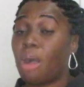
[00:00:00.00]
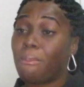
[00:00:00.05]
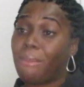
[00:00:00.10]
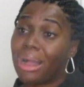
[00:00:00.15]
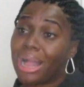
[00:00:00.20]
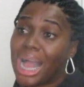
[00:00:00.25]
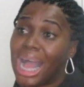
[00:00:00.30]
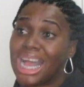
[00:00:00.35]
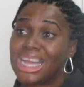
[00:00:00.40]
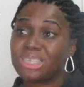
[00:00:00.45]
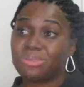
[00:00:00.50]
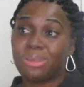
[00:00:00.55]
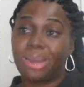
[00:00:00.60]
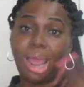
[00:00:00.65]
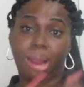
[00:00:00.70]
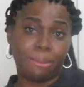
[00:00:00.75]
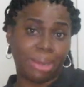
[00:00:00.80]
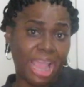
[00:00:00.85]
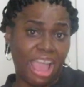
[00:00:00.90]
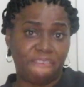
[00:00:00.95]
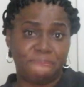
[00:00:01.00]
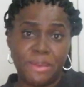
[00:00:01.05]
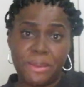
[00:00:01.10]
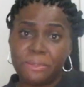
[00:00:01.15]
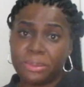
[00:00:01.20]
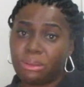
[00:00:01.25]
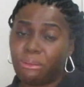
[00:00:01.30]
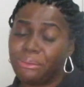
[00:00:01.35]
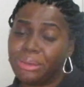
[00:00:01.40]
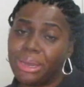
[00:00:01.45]
oh my gosh, well, I already have
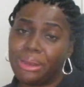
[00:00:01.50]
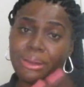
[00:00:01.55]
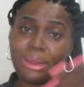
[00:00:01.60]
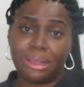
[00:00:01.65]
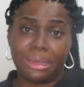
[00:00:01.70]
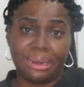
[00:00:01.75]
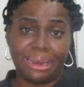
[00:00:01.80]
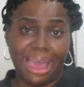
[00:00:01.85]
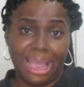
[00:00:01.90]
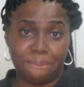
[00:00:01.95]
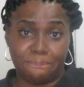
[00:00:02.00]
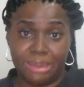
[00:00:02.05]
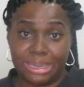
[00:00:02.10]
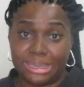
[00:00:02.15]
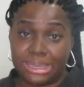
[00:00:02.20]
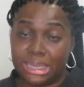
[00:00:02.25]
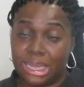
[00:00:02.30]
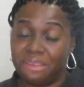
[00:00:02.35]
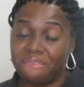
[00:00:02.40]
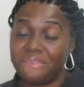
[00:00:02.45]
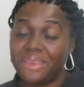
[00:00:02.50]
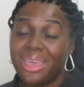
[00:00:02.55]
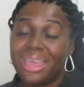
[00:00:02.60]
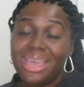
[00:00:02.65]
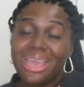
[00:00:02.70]
people on there, they're gonna like my stuff.